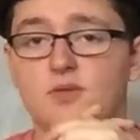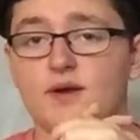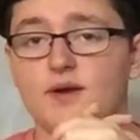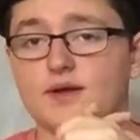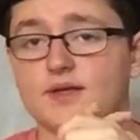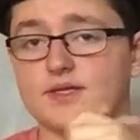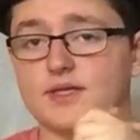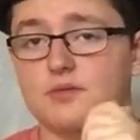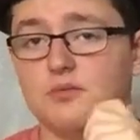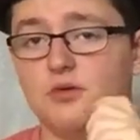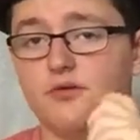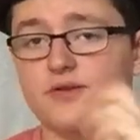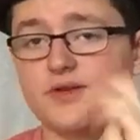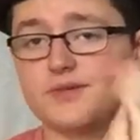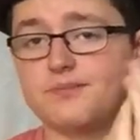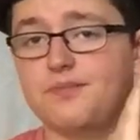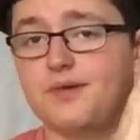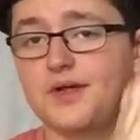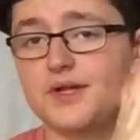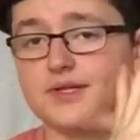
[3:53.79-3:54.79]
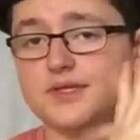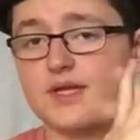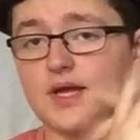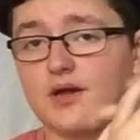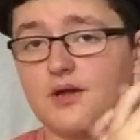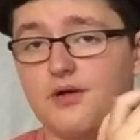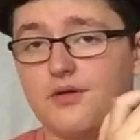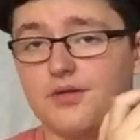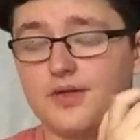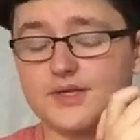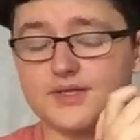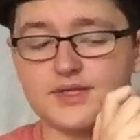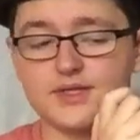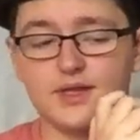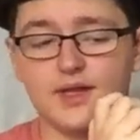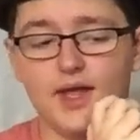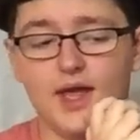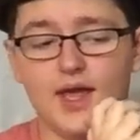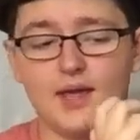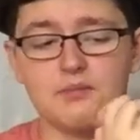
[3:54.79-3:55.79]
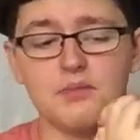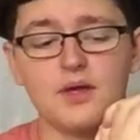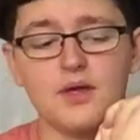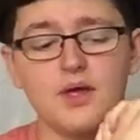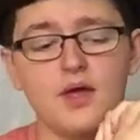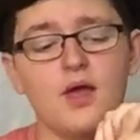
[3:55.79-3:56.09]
what it is in the movies, but it's not called this in the game.